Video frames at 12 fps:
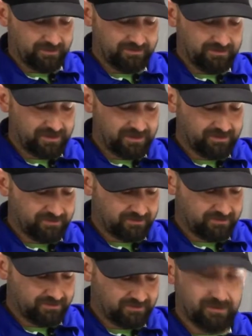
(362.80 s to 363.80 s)
the
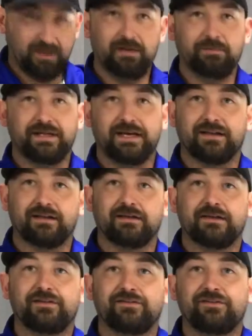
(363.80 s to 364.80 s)
data, in the aim data,
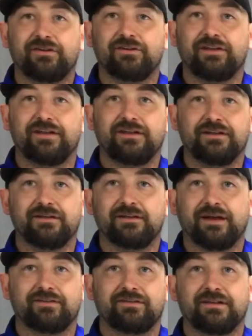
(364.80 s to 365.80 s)
it showed that he had
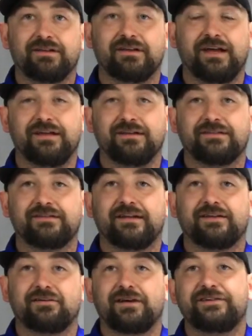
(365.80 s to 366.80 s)
actually gained
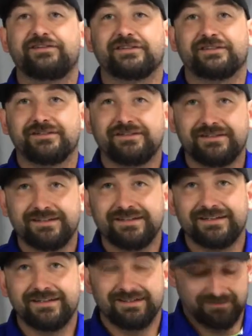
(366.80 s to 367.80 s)
acceleration,
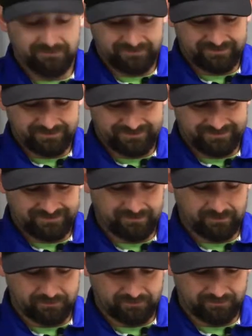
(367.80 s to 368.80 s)
which isn't,
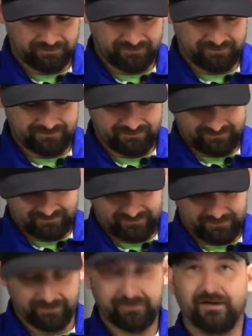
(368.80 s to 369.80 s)
you
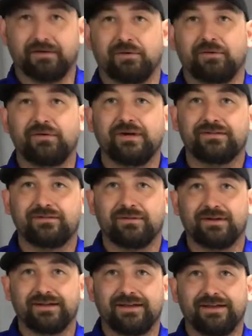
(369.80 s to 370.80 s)
talk about wings, you
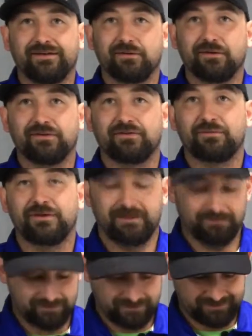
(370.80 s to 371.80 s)
want to gain corner
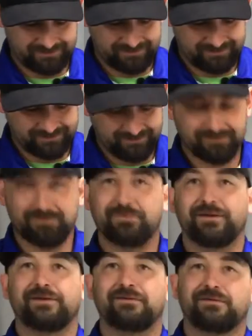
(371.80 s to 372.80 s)
speed, but it was
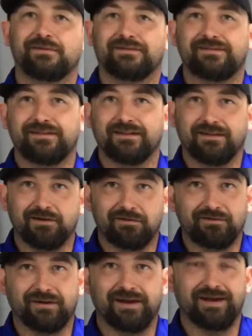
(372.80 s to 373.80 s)
pretty cool to see the low
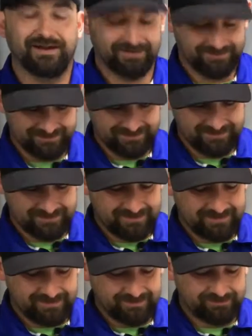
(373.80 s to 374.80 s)
drag
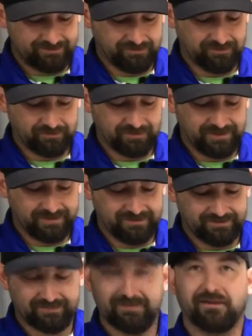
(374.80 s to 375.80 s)
showing him
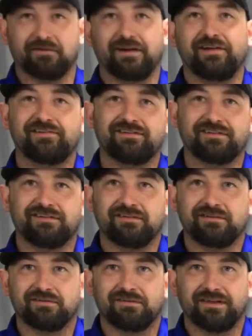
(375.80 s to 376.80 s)
gaining acceleration
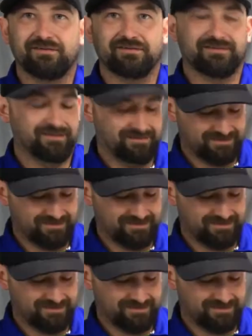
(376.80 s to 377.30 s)
too. So that was,